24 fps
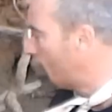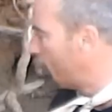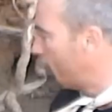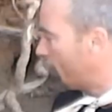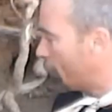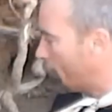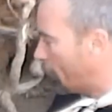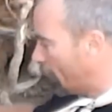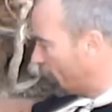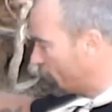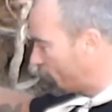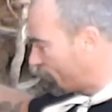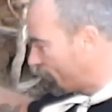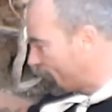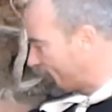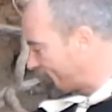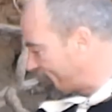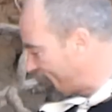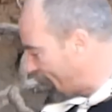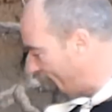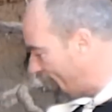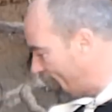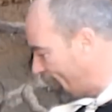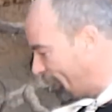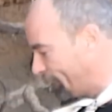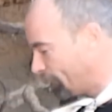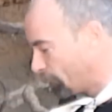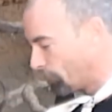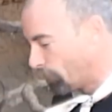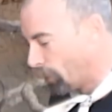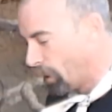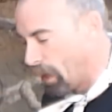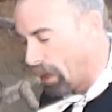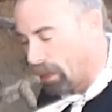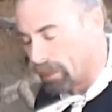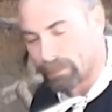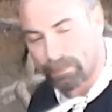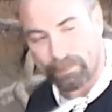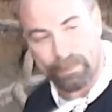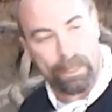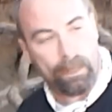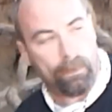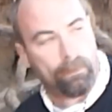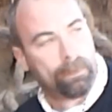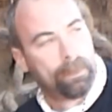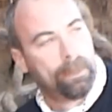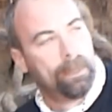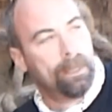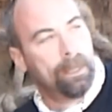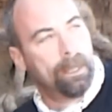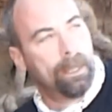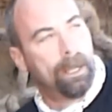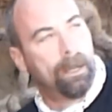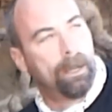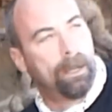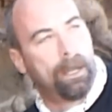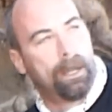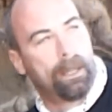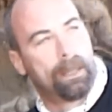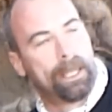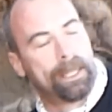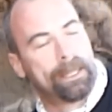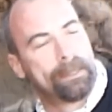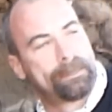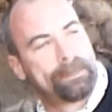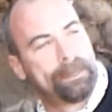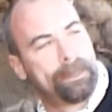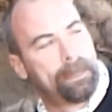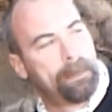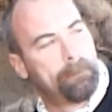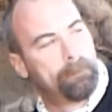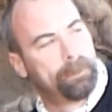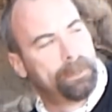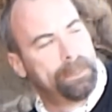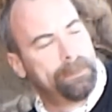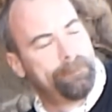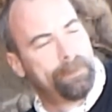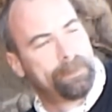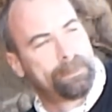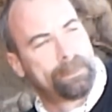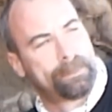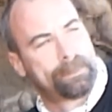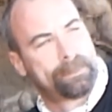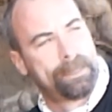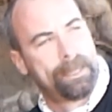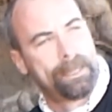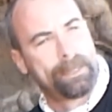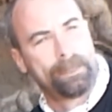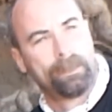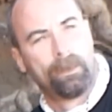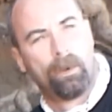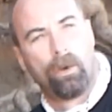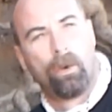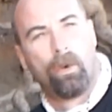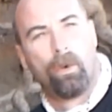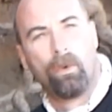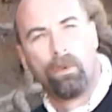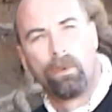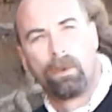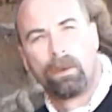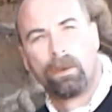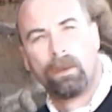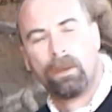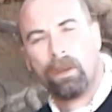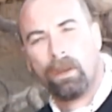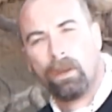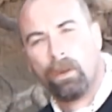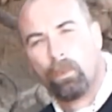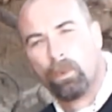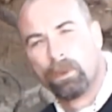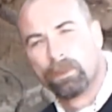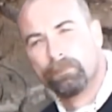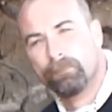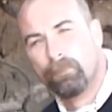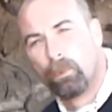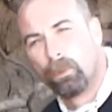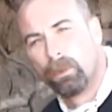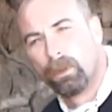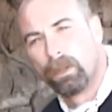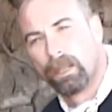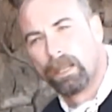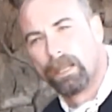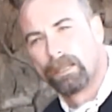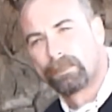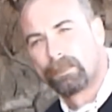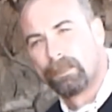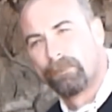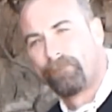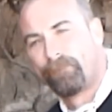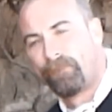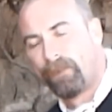the bunch of the sand and the rocks. Now, like I said, I believe that the second hole was more or less a